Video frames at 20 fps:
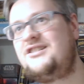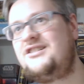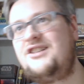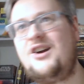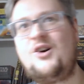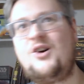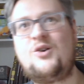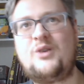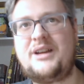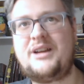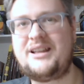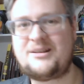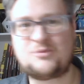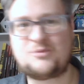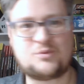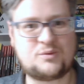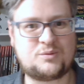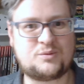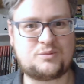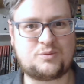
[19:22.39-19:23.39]
No, it
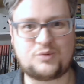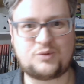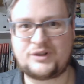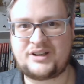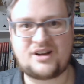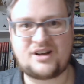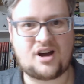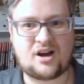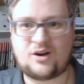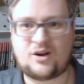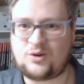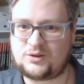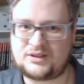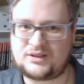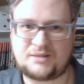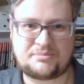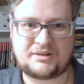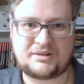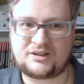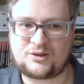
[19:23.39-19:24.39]
would not
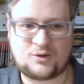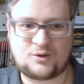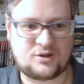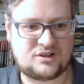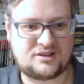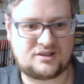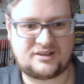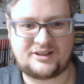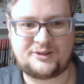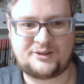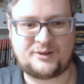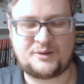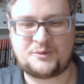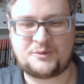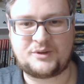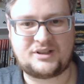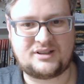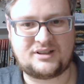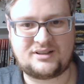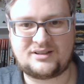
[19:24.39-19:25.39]
hold up in court. No, it
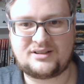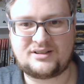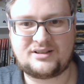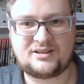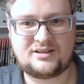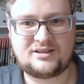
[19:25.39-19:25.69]
wouldn't.